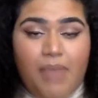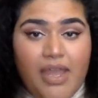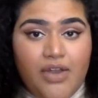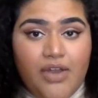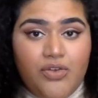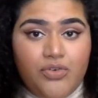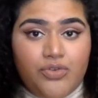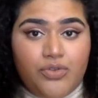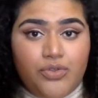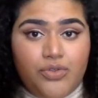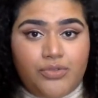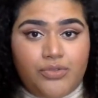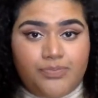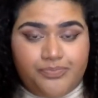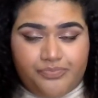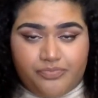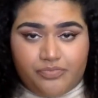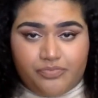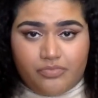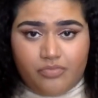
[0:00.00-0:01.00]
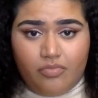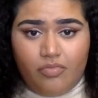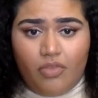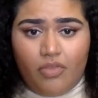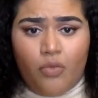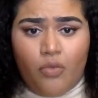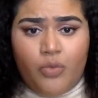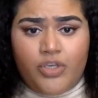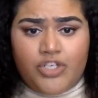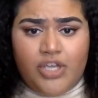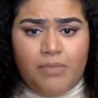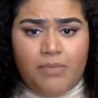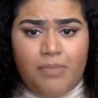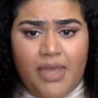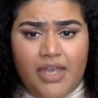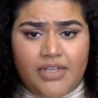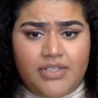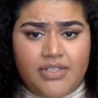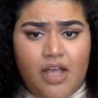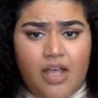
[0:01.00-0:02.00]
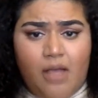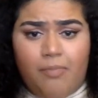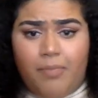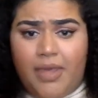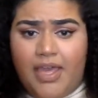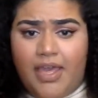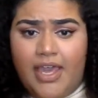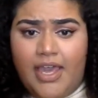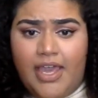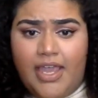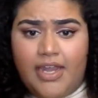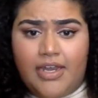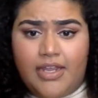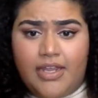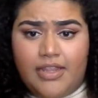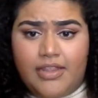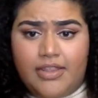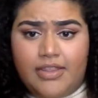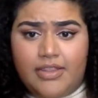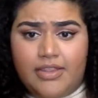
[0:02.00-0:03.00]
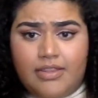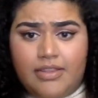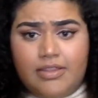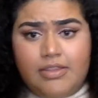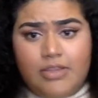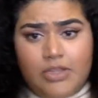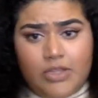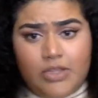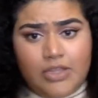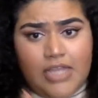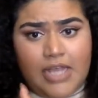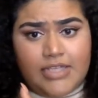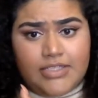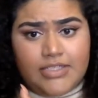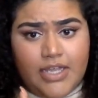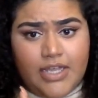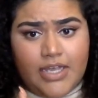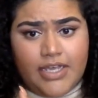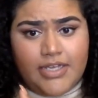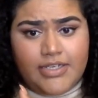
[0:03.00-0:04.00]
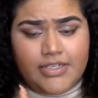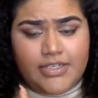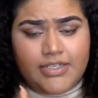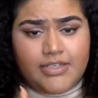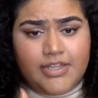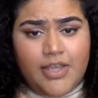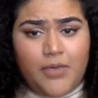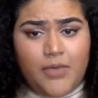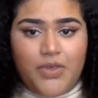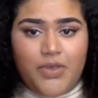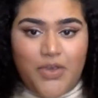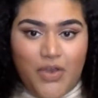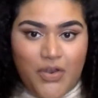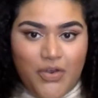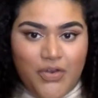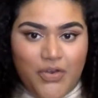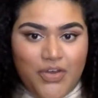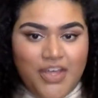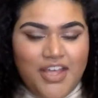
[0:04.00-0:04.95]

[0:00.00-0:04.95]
Bendel, which I picked up in that side, there we go,